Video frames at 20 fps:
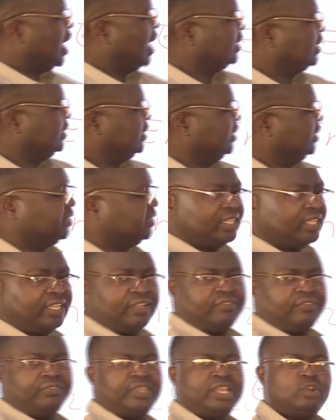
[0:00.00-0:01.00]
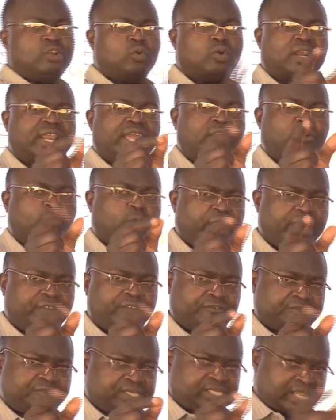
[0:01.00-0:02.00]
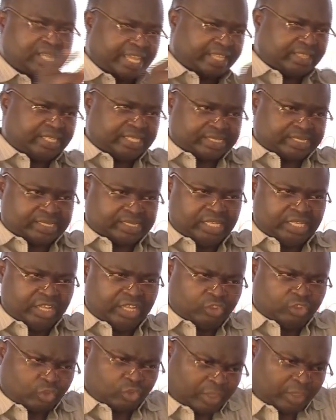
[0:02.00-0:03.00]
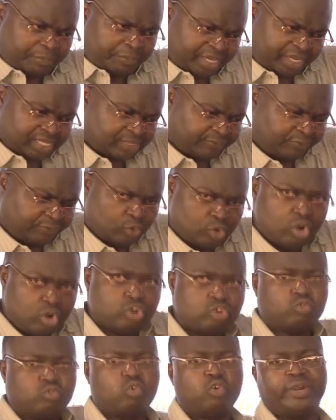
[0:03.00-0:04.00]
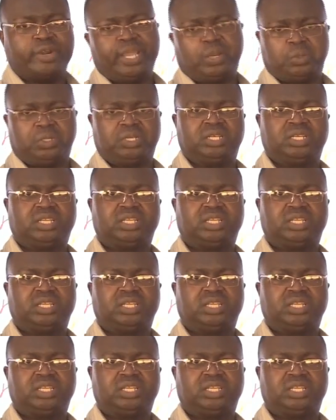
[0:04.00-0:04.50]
at it, they look like waves like this. So they press food to go down.